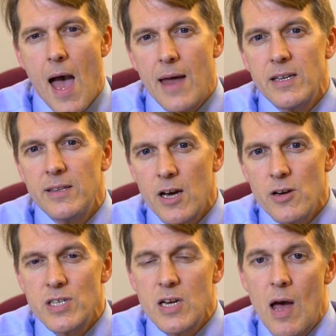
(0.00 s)
and in
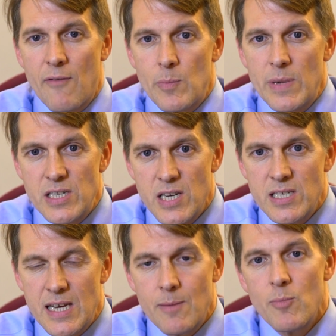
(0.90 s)
those who have
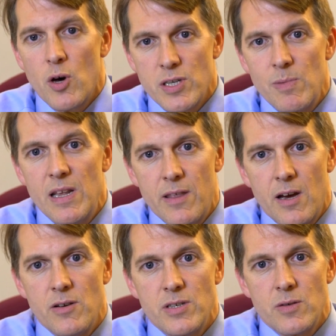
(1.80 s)
obesity and possibly
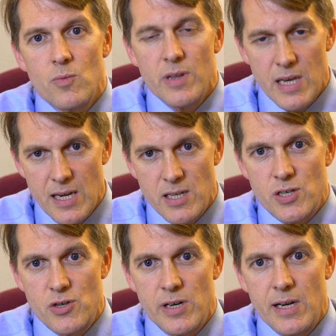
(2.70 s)
those with a
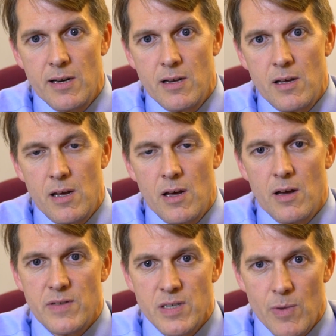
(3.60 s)
history
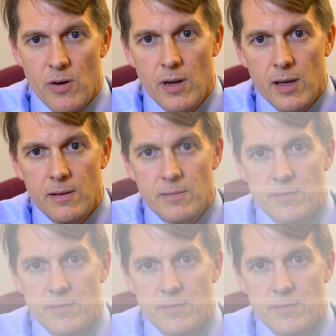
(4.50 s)
of smoking.